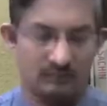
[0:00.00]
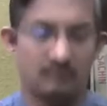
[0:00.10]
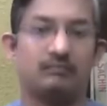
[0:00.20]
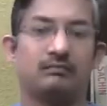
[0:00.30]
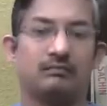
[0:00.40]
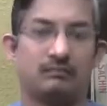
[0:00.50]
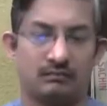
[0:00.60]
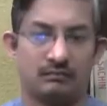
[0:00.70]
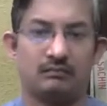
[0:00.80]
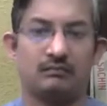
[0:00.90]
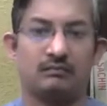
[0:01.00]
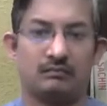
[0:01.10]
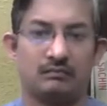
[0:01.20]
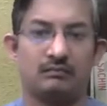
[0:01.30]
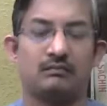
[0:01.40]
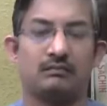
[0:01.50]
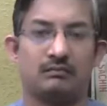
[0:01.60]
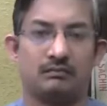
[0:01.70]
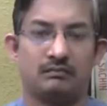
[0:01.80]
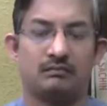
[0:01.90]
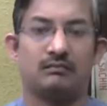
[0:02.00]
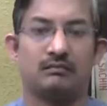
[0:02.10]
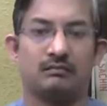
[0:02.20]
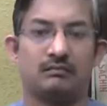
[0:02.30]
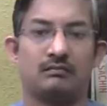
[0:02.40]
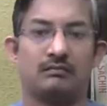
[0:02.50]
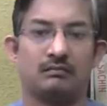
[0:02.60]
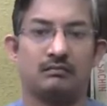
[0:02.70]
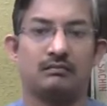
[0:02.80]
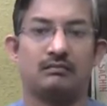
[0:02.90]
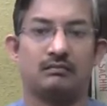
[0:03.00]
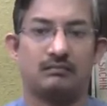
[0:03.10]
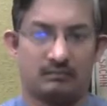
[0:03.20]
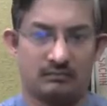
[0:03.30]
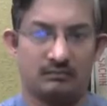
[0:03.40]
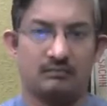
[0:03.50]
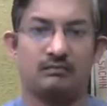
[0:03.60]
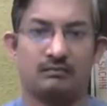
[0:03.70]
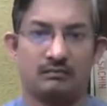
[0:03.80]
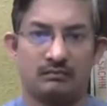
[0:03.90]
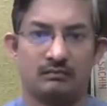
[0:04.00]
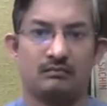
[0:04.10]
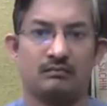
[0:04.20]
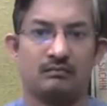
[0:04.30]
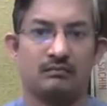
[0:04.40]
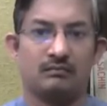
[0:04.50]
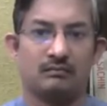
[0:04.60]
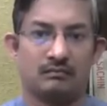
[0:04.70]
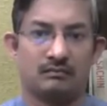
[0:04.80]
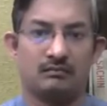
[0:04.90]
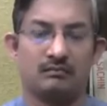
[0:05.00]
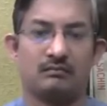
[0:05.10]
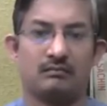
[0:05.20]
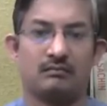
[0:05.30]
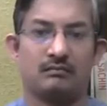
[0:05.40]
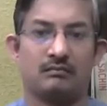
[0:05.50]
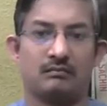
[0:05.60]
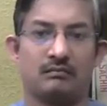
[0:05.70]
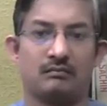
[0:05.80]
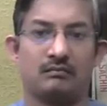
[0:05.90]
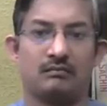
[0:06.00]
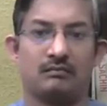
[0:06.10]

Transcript: This person isn't speaking.